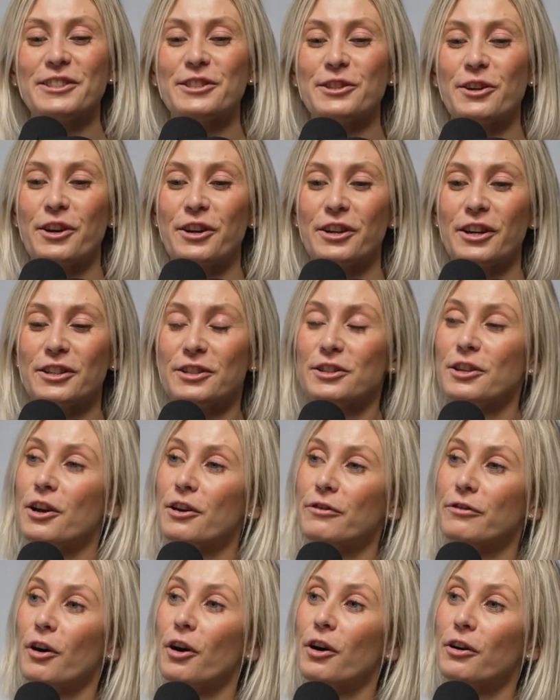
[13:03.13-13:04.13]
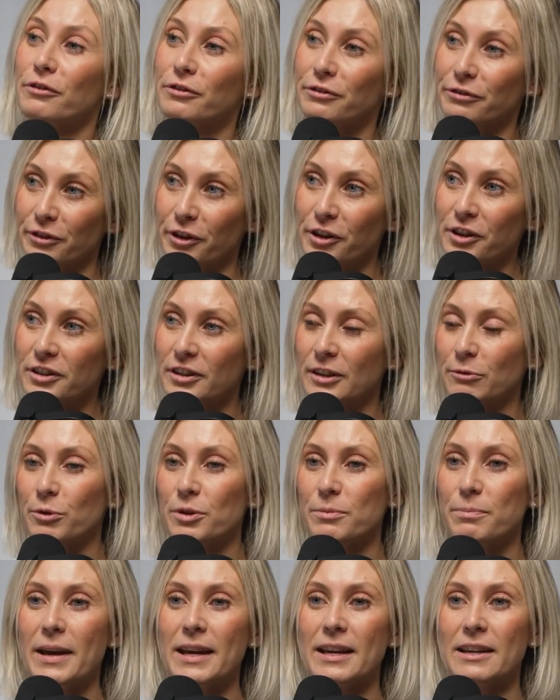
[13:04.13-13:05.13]
So a serve of fruit
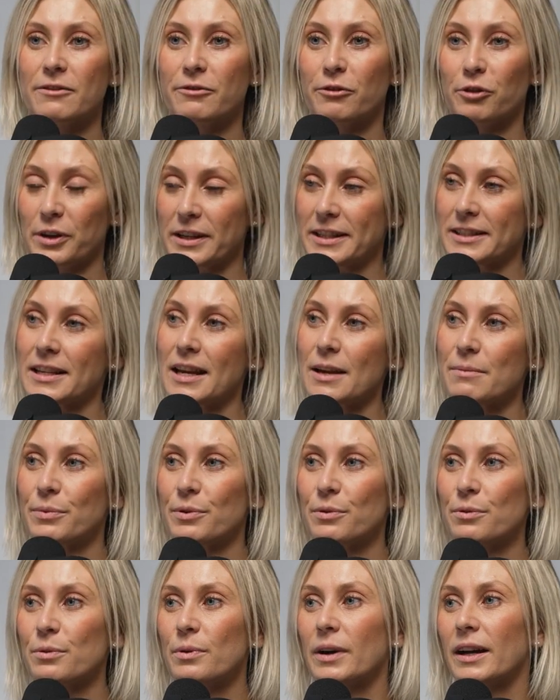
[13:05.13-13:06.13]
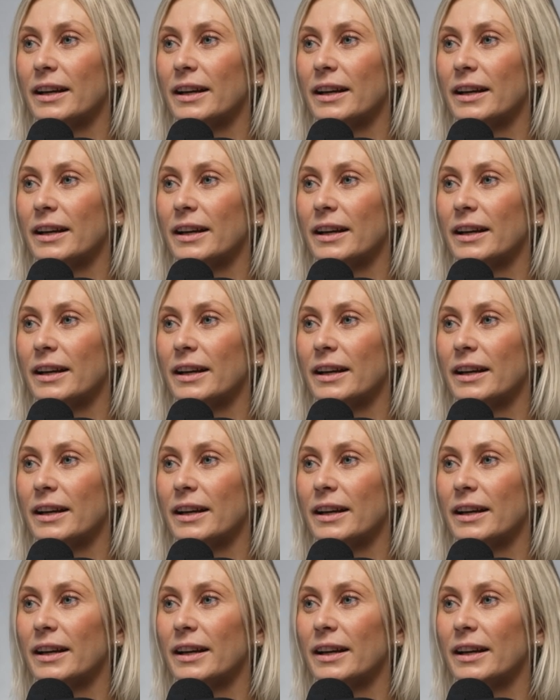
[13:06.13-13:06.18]
would be, for example,